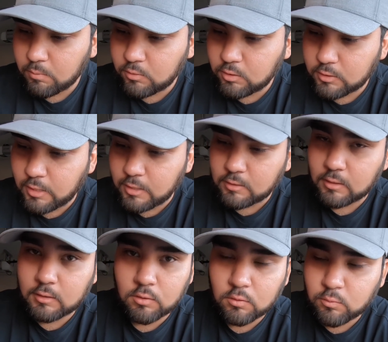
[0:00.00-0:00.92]
You just got to
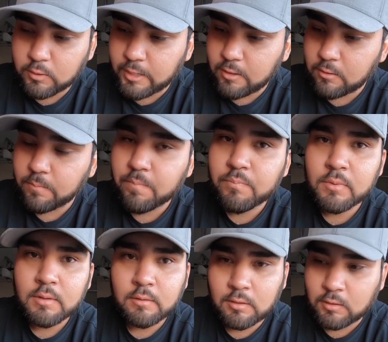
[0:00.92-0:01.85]
take the old one out,
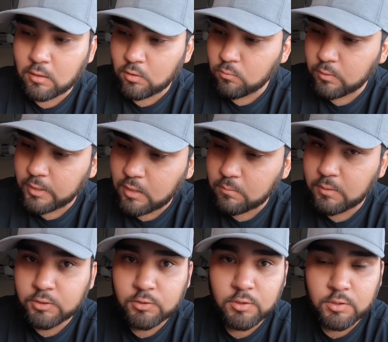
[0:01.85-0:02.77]
take the new one out,
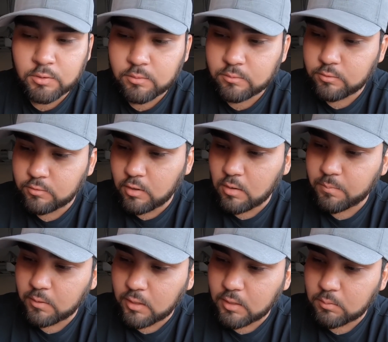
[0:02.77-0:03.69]
make sure you don't
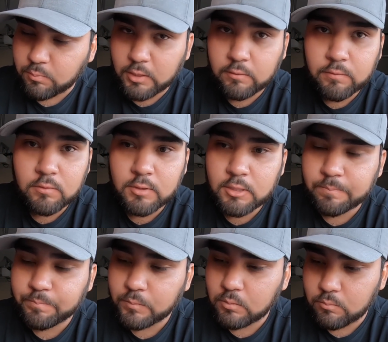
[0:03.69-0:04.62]
drop a lot of brake fluid,
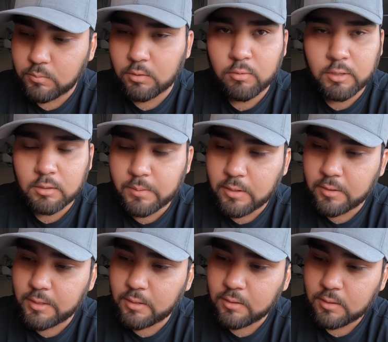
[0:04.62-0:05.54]
be quick
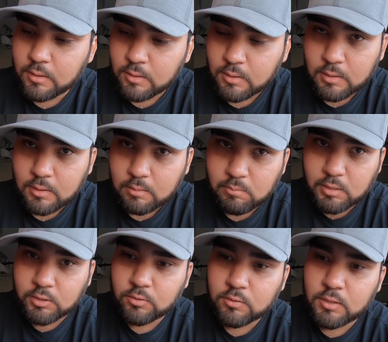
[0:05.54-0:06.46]
about it,
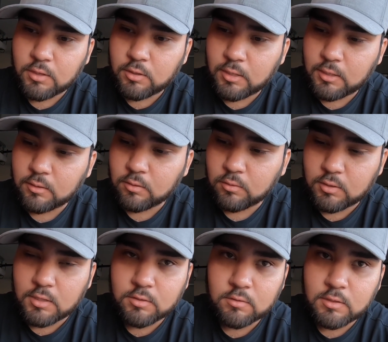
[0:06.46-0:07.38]
make sure nothing, no
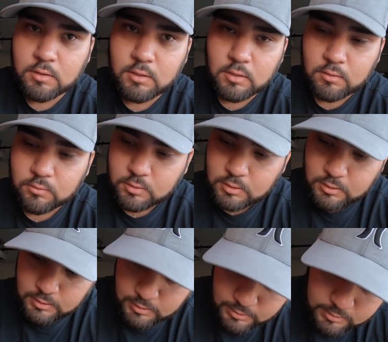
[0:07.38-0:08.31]
dust or nothing goes
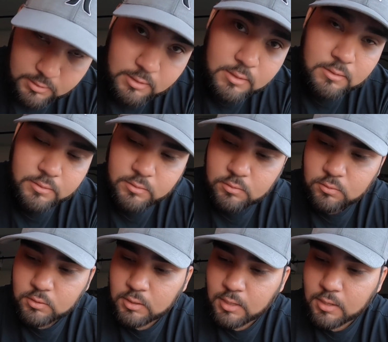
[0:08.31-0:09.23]
in
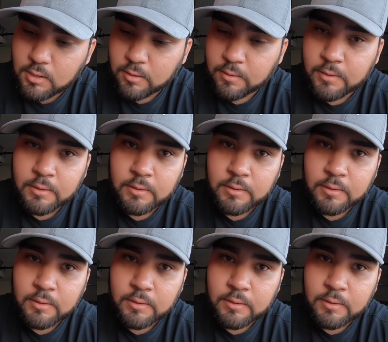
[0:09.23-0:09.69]
to the